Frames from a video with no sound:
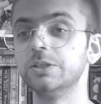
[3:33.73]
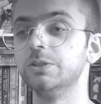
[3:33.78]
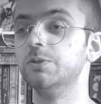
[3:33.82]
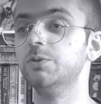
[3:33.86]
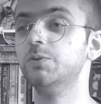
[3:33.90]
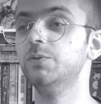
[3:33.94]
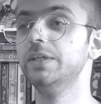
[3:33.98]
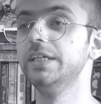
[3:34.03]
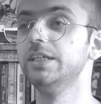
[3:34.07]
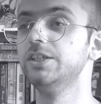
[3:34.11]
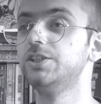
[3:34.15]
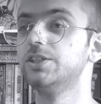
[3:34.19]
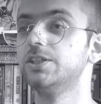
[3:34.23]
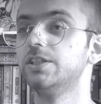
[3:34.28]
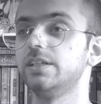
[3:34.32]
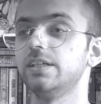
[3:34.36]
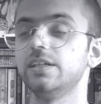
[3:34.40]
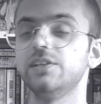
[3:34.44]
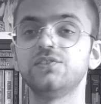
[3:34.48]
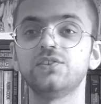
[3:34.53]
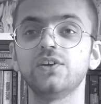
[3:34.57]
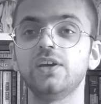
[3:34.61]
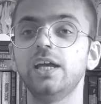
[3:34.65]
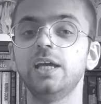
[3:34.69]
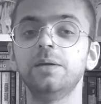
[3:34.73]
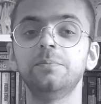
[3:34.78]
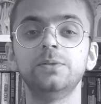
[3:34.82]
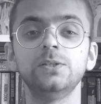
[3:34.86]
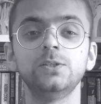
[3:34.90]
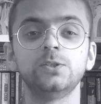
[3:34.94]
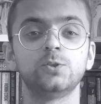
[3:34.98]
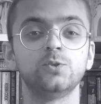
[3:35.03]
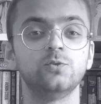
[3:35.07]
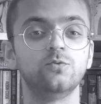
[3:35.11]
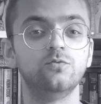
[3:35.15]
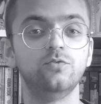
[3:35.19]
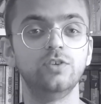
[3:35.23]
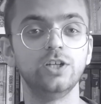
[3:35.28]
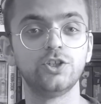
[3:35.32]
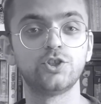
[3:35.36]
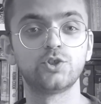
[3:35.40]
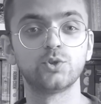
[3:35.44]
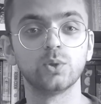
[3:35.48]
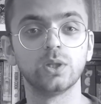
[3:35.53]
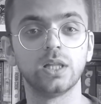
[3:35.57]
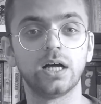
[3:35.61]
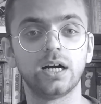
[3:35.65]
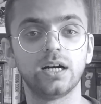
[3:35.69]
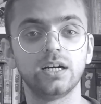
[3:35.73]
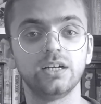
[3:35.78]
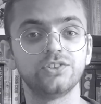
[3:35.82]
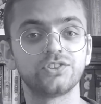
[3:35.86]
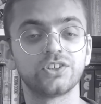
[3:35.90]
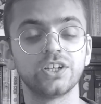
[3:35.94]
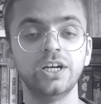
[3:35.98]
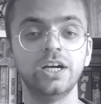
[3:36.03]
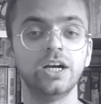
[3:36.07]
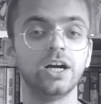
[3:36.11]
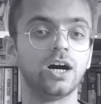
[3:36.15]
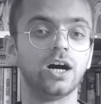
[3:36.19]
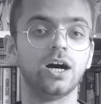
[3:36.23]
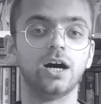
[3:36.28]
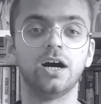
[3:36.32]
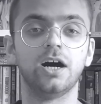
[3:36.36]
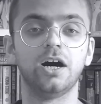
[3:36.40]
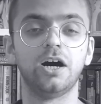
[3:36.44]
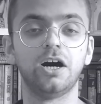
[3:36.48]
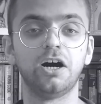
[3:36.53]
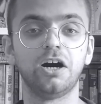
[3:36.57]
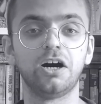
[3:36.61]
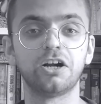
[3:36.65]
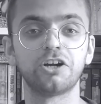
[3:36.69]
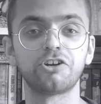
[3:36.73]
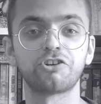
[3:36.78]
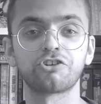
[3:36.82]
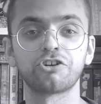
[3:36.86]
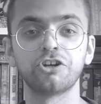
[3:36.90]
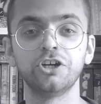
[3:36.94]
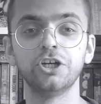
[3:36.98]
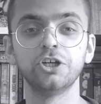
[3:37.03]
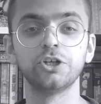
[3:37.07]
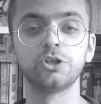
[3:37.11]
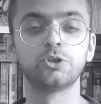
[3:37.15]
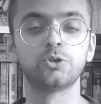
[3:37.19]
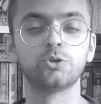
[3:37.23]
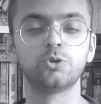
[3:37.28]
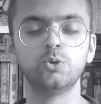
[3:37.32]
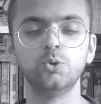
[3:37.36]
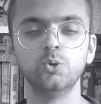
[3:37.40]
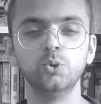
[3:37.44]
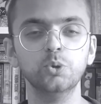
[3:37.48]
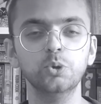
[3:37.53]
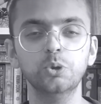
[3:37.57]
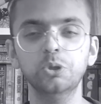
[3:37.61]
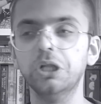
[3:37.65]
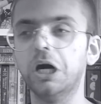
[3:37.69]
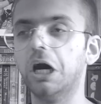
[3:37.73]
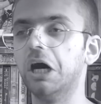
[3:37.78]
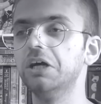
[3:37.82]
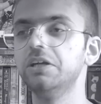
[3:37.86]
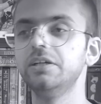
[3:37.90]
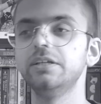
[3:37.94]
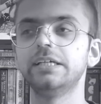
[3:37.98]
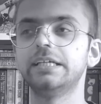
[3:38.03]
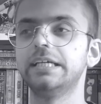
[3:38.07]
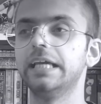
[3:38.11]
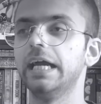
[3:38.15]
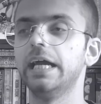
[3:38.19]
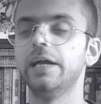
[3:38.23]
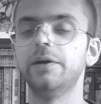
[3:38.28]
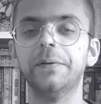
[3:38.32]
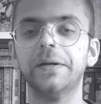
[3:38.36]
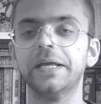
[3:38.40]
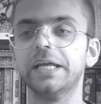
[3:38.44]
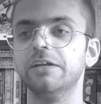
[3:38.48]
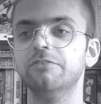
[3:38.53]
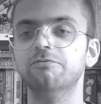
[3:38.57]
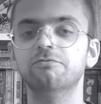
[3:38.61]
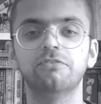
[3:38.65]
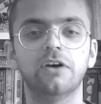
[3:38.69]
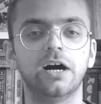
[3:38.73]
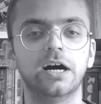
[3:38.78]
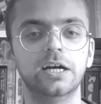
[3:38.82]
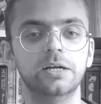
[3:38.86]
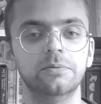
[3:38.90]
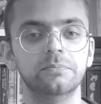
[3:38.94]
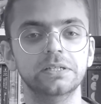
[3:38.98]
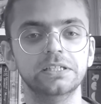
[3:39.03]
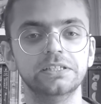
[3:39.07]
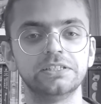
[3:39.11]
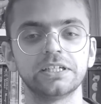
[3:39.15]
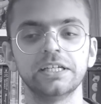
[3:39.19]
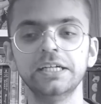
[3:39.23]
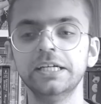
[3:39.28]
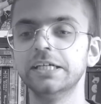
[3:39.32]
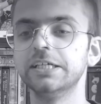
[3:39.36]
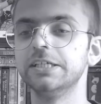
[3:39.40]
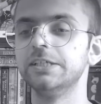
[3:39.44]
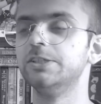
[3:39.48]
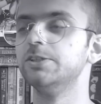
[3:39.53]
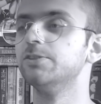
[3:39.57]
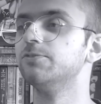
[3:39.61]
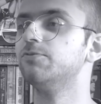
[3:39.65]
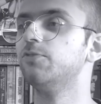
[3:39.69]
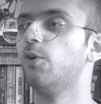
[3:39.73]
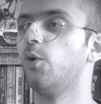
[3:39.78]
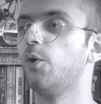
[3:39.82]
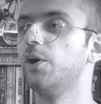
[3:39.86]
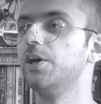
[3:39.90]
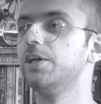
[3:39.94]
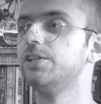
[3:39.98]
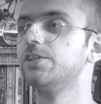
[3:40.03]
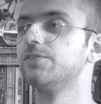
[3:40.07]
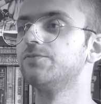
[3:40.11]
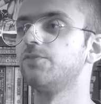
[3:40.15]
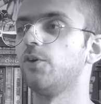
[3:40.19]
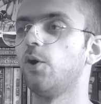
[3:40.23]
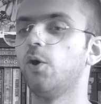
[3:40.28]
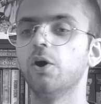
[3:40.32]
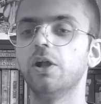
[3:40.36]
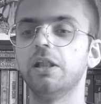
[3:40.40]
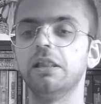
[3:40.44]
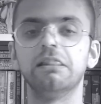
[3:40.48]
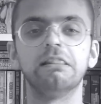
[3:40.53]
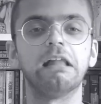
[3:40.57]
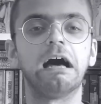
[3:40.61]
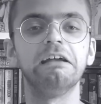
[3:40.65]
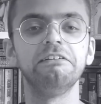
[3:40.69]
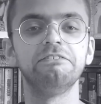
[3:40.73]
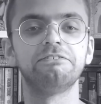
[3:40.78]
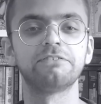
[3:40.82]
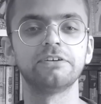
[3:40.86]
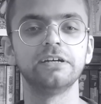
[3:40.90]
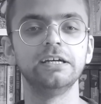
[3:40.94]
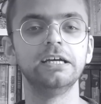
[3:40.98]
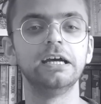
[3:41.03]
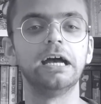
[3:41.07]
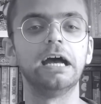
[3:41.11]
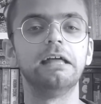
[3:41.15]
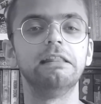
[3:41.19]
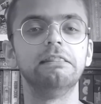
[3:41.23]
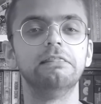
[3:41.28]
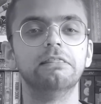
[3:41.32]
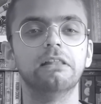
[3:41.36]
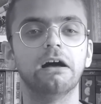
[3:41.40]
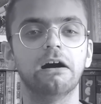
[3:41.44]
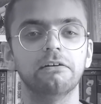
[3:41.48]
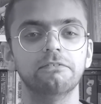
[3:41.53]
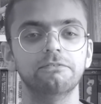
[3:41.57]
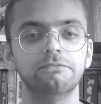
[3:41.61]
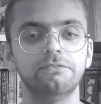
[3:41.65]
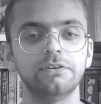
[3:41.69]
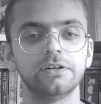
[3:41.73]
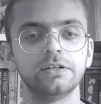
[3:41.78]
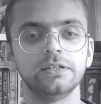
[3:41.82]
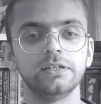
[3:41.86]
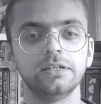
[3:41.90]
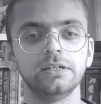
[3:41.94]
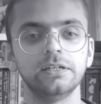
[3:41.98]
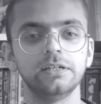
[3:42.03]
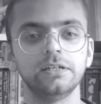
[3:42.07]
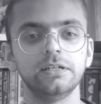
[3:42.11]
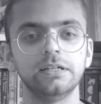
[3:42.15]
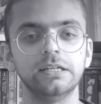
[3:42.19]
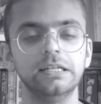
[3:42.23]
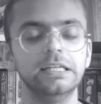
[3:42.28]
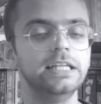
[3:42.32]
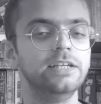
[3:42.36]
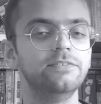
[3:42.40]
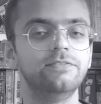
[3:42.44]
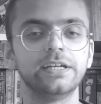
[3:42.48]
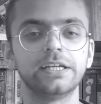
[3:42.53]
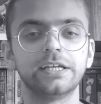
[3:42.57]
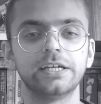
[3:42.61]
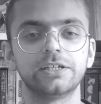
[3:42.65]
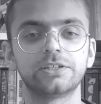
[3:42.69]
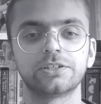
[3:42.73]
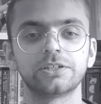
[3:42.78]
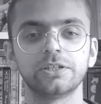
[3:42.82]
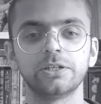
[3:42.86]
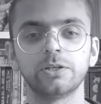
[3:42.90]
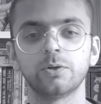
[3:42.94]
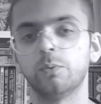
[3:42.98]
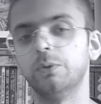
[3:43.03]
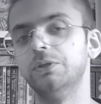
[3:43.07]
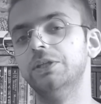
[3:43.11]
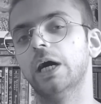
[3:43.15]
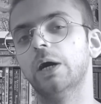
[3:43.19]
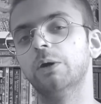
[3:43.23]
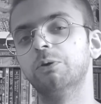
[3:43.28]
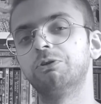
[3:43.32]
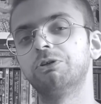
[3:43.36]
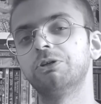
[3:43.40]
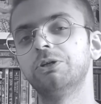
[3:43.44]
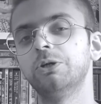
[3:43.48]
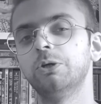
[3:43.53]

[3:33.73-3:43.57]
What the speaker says: the reader is able to visualize a harsh, cruel, uncaring environment devoid of all life and love, leaving it without